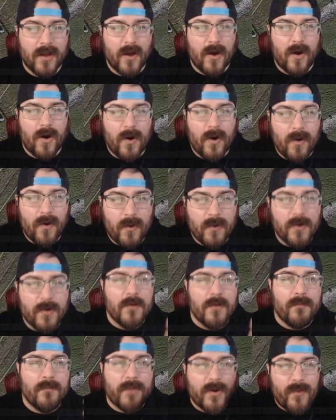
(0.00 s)
Oh,
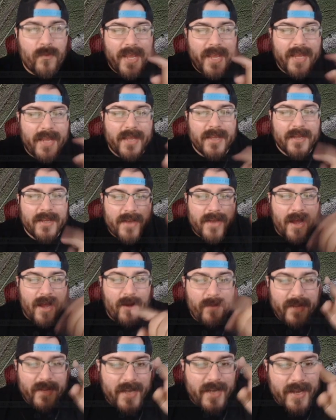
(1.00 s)
but wait, now
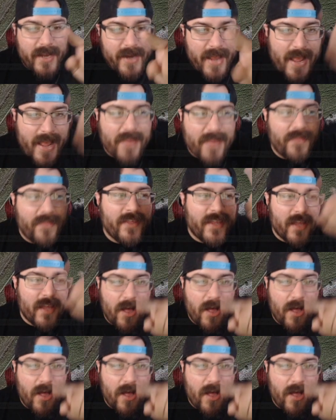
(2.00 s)
we gotta add the